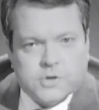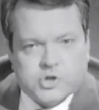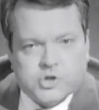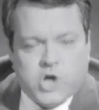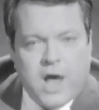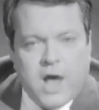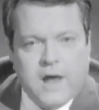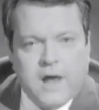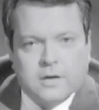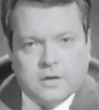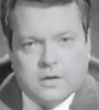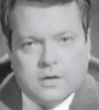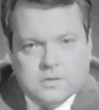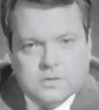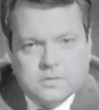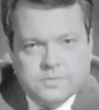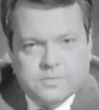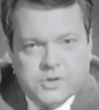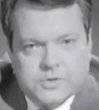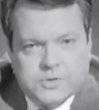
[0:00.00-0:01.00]

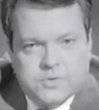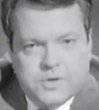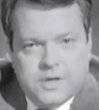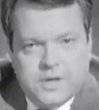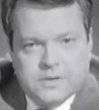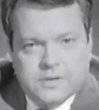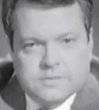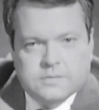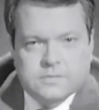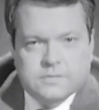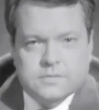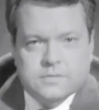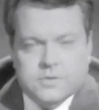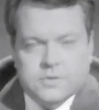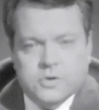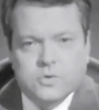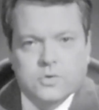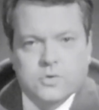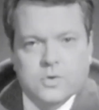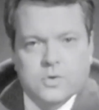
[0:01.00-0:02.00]
channel between
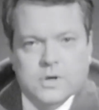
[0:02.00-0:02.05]
you